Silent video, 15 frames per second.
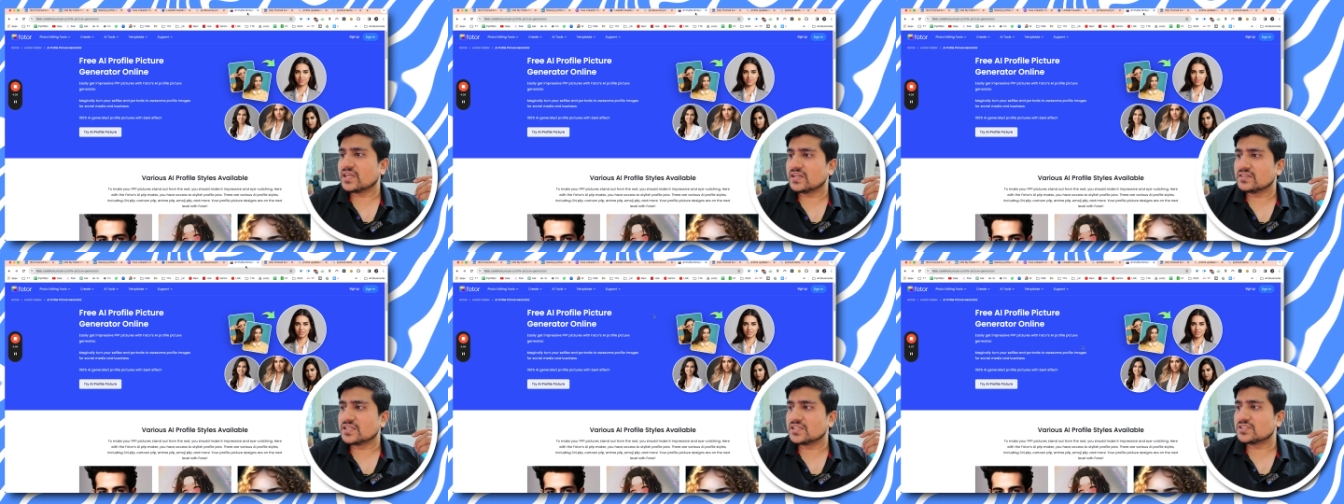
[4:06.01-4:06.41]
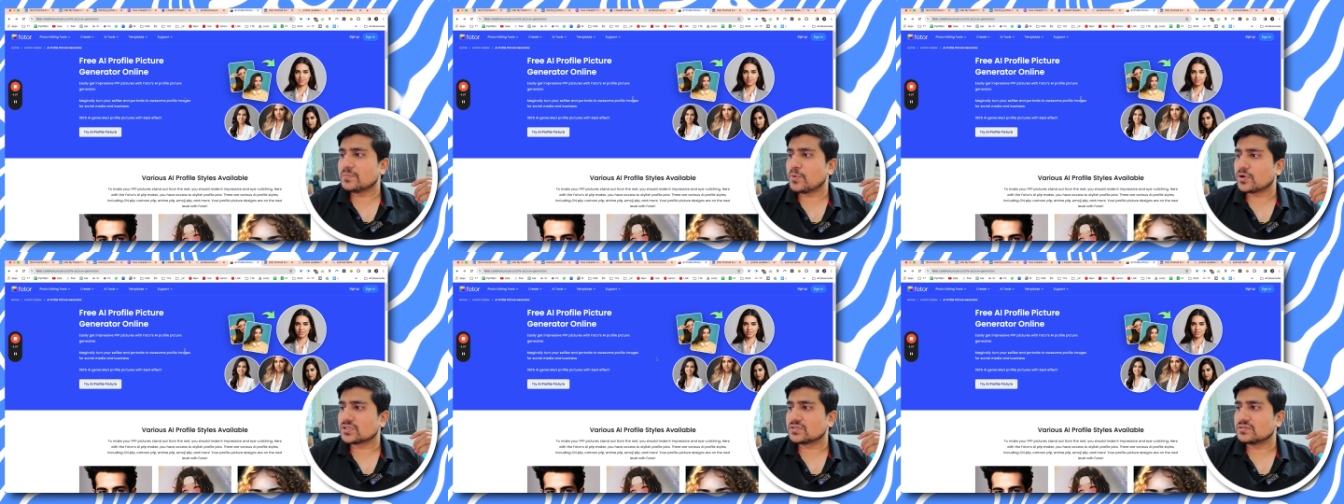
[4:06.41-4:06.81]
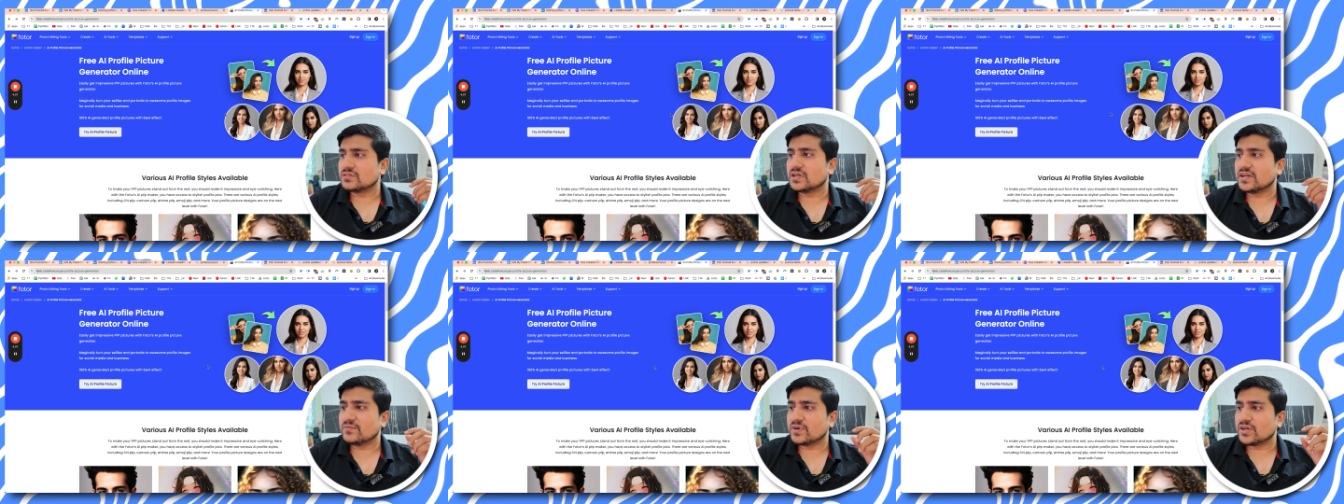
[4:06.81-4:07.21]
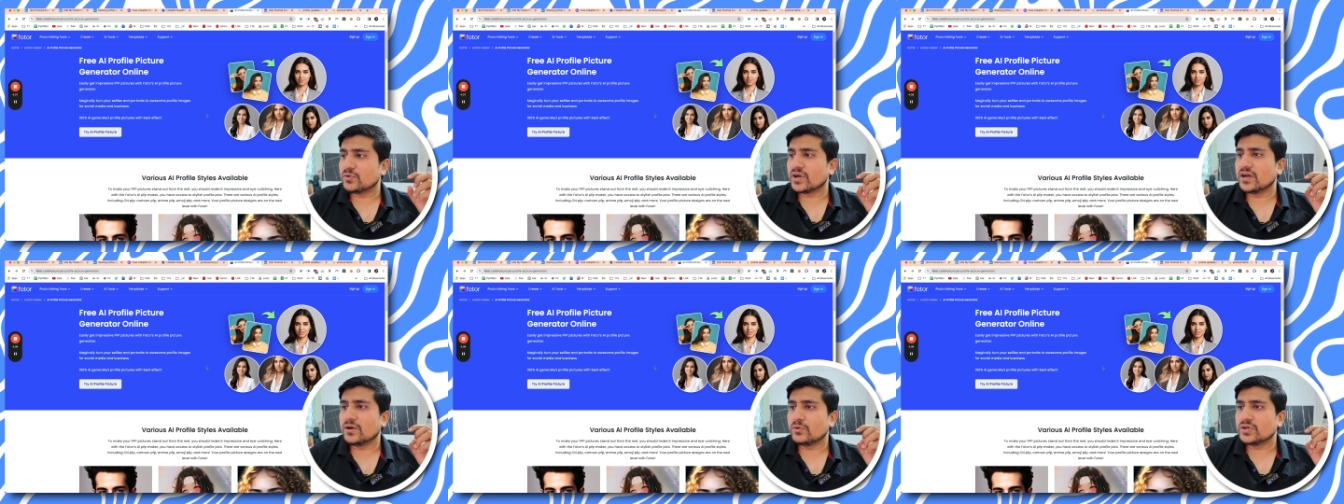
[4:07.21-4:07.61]
then there is a pause. Then what
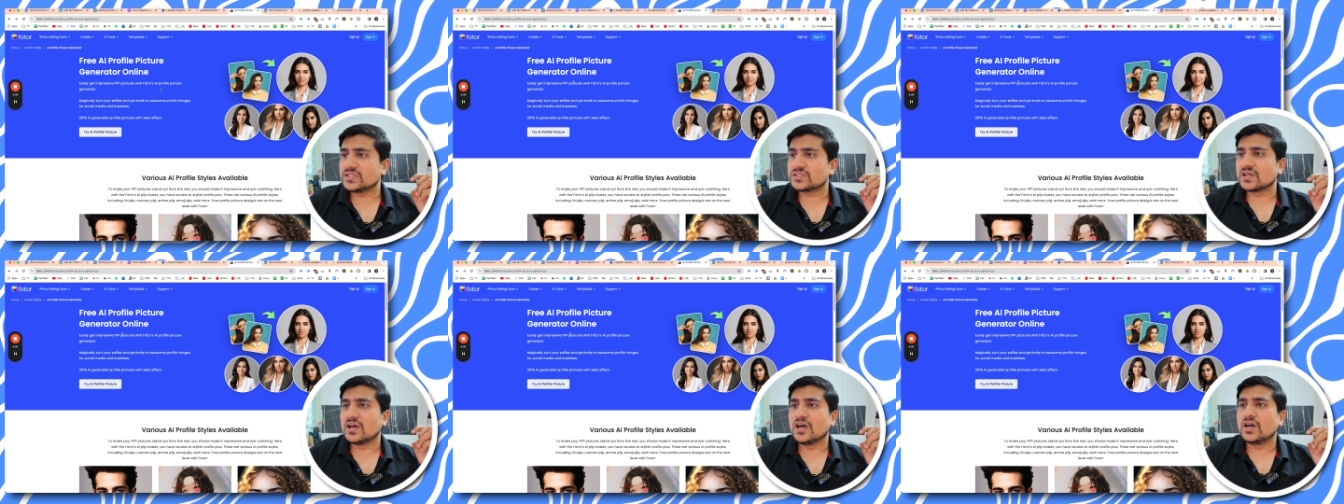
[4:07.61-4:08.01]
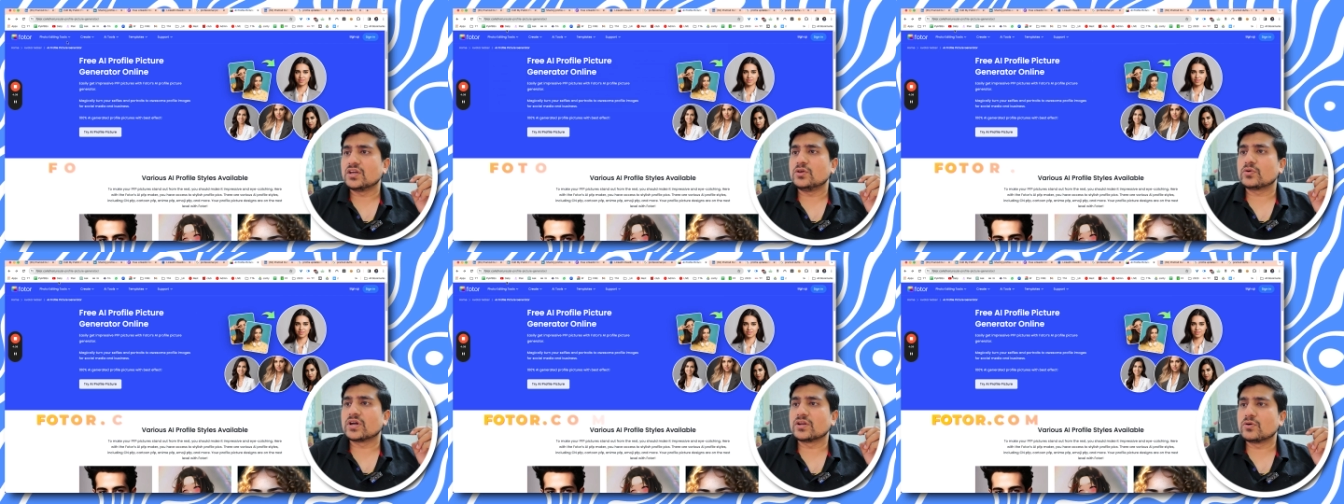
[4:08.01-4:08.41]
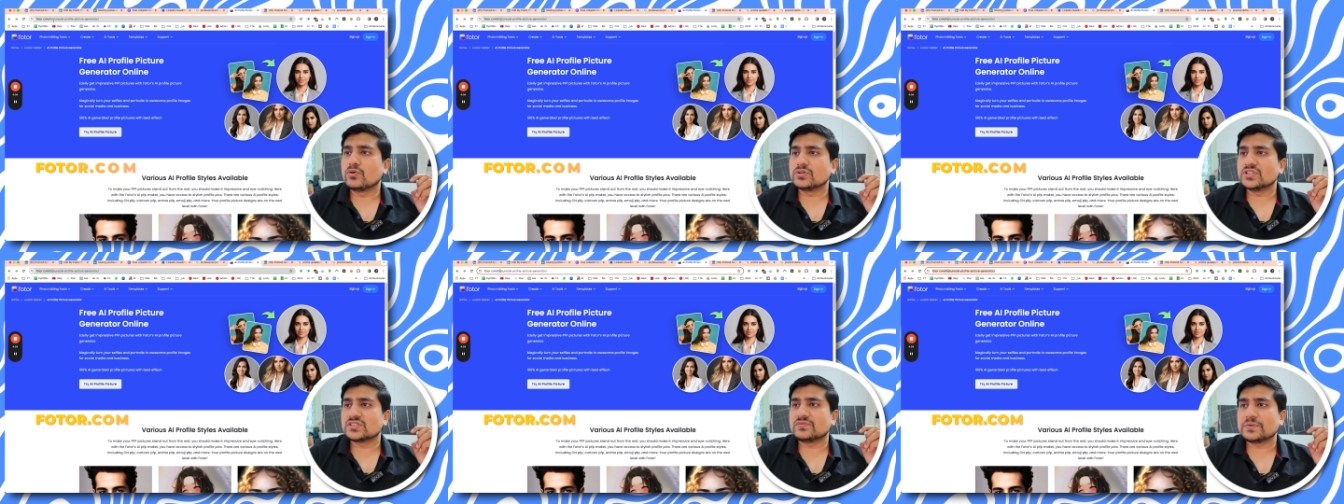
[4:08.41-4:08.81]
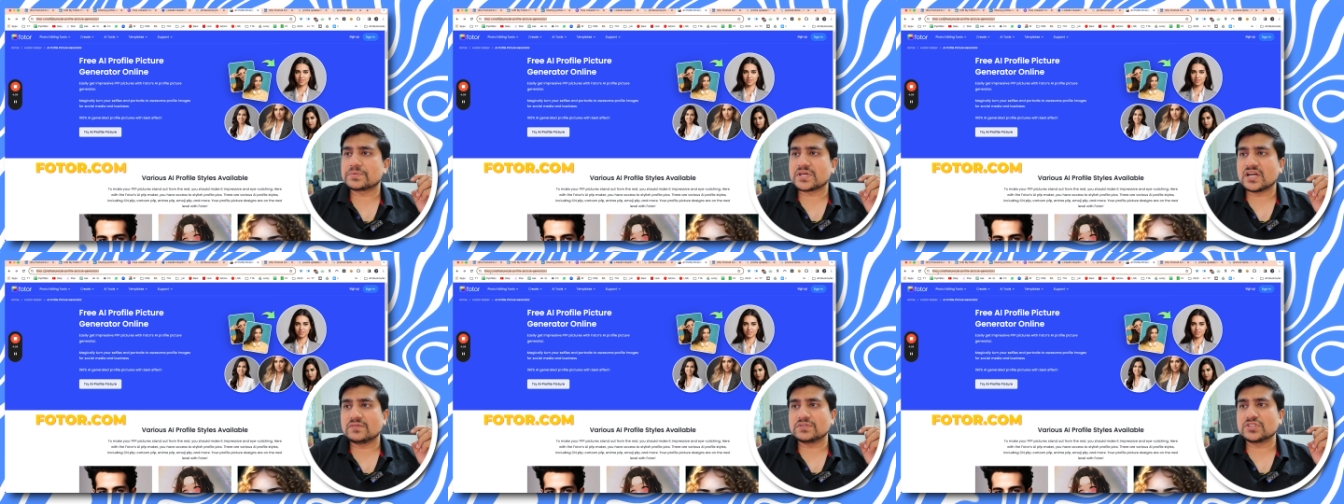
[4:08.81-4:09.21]
you can do is you can go this
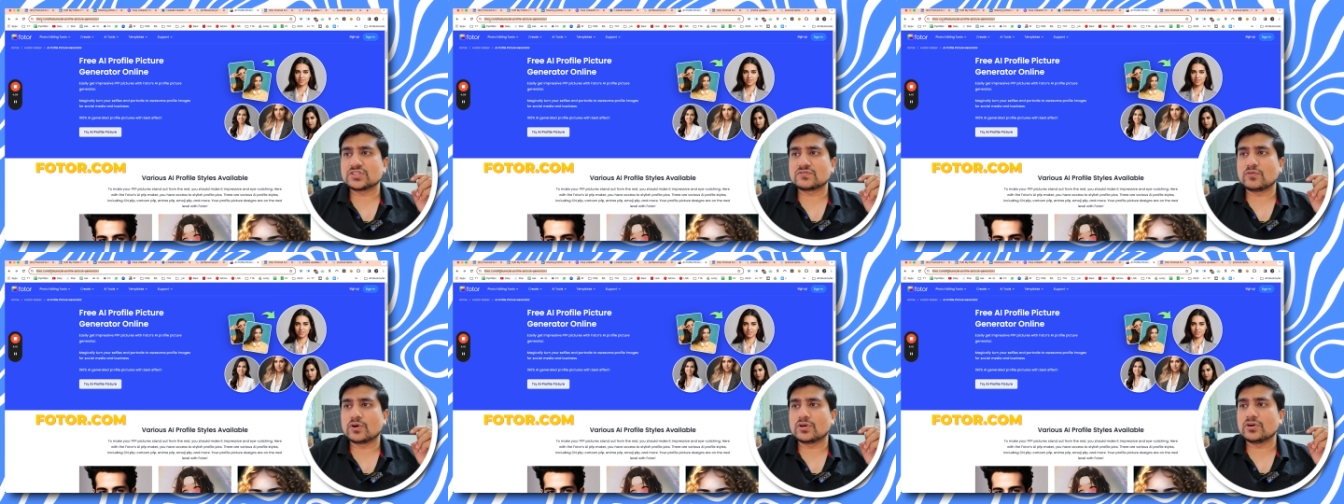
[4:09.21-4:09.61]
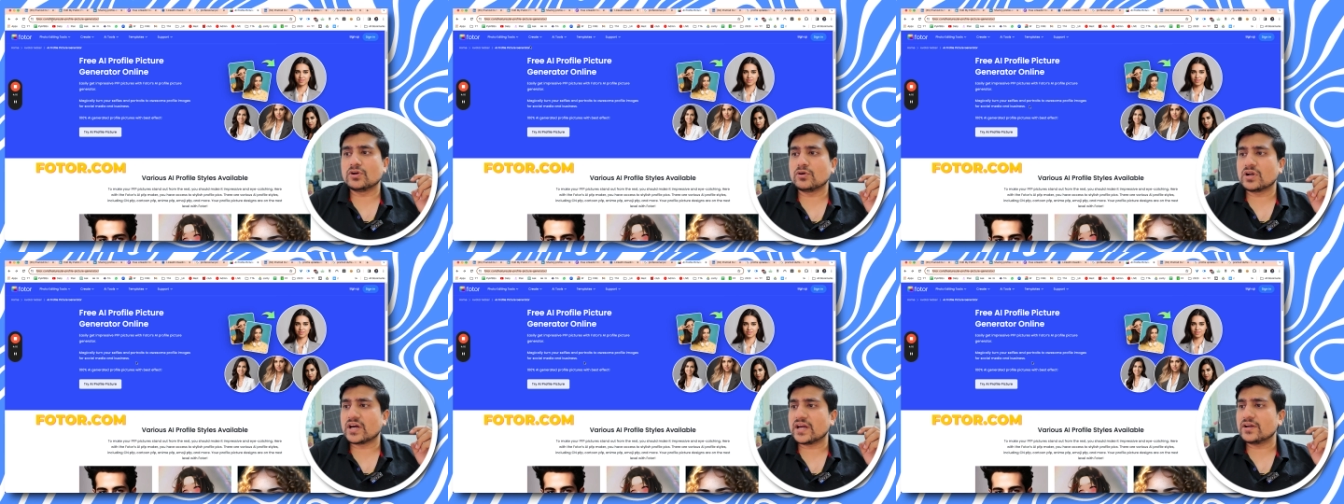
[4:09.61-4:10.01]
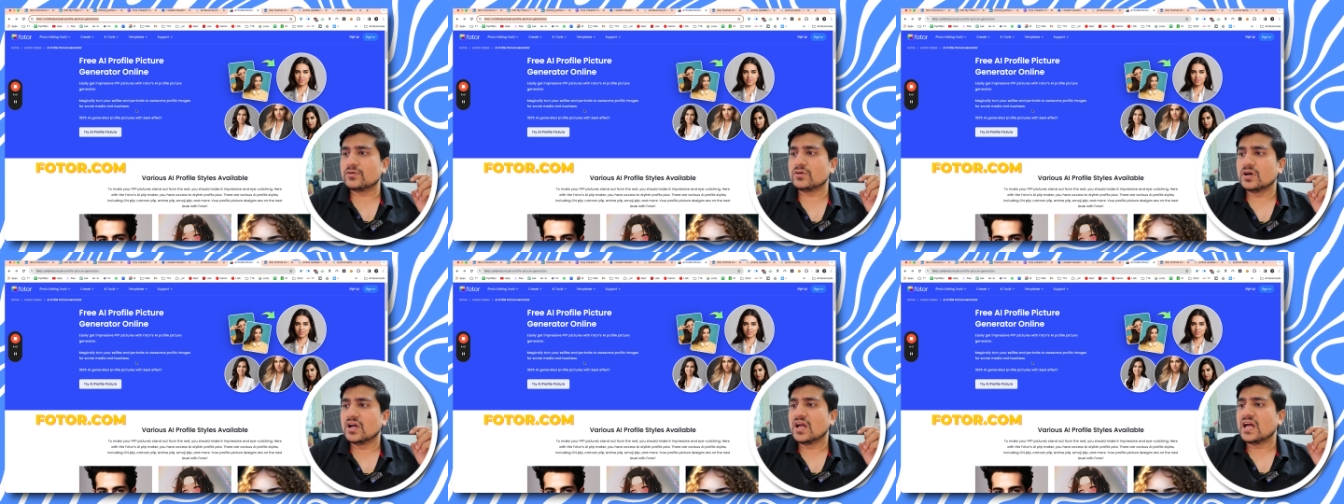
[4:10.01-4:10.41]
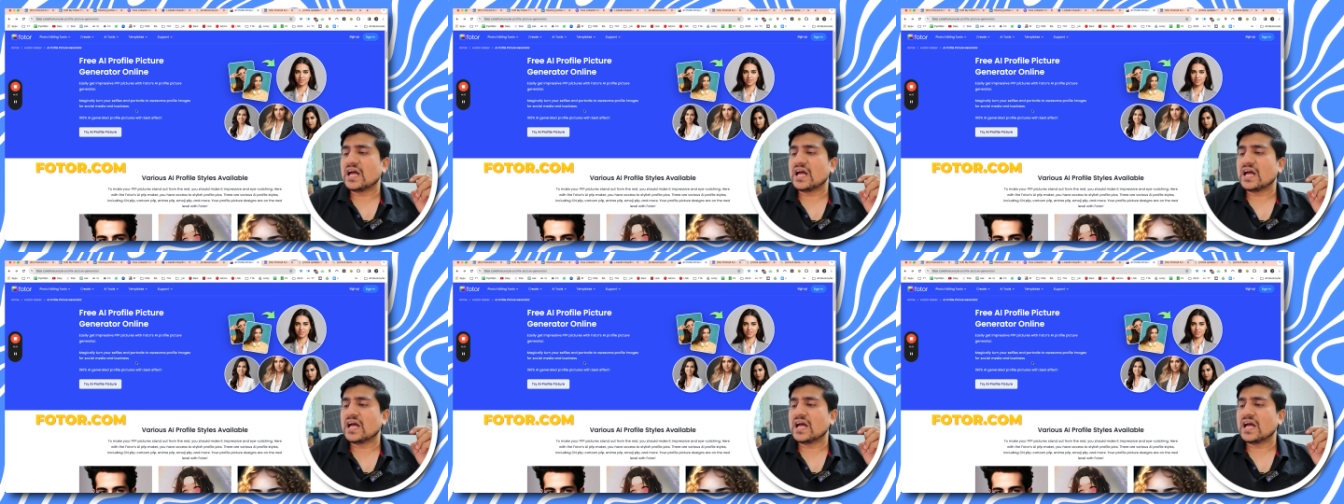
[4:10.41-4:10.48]
website, which is photo dot I O,